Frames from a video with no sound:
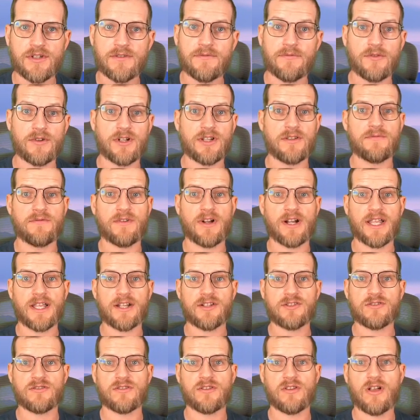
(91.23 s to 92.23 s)
for any
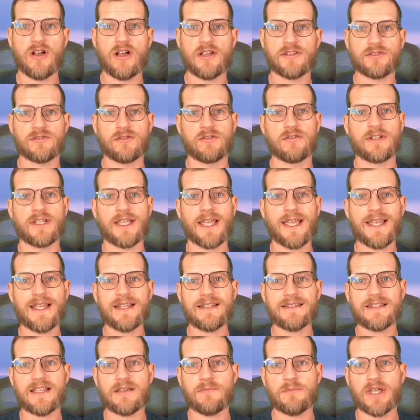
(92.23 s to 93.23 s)
financial loss or
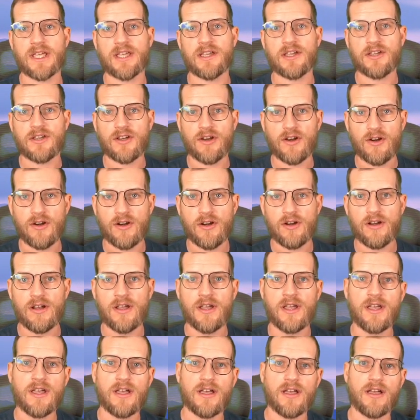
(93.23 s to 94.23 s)
gains that may occur.
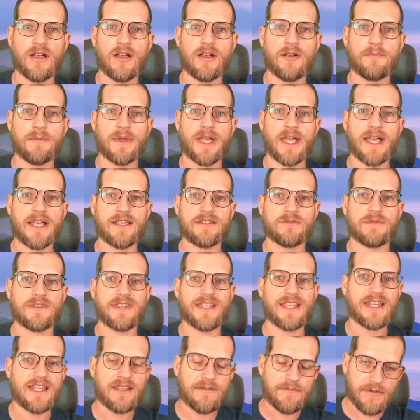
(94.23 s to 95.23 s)
As with
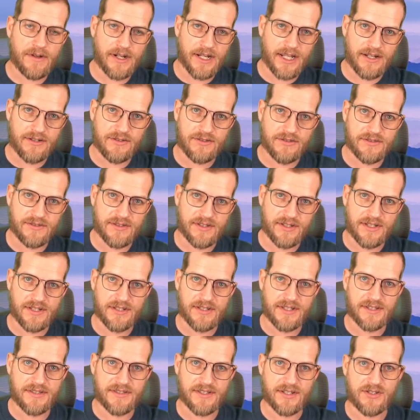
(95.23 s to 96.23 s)
any financial
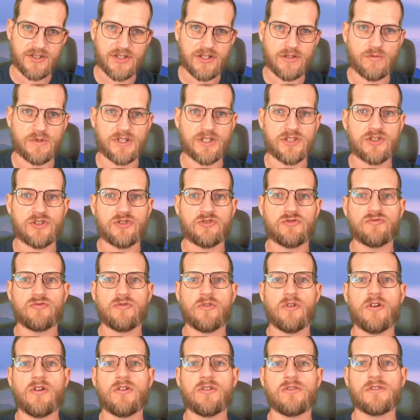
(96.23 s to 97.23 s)
decision, we
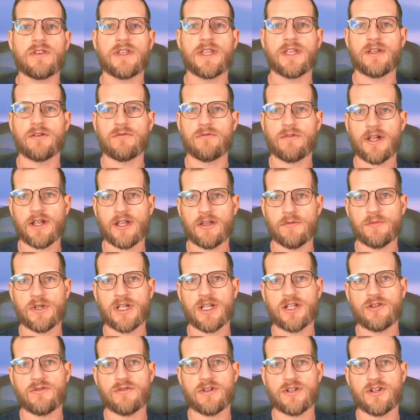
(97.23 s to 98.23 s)
strongly
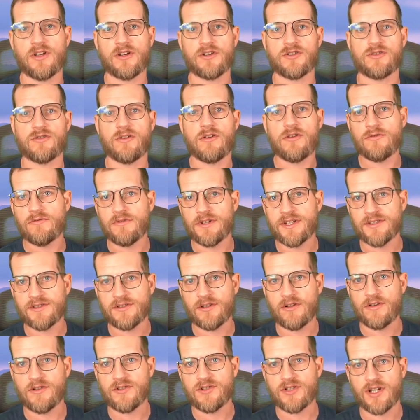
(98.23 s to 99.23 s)
recommend you conduct your own
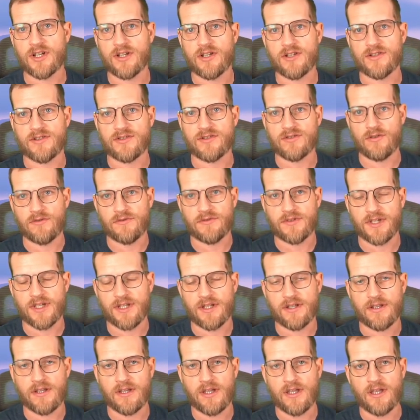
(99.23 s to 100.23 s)
research and
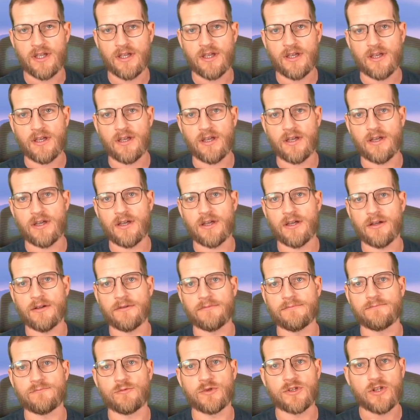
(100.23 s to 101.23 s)
consulting
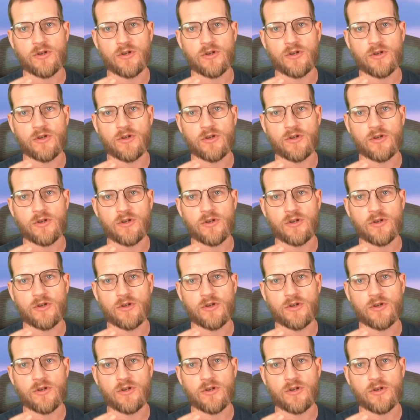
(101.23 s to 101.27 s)
with a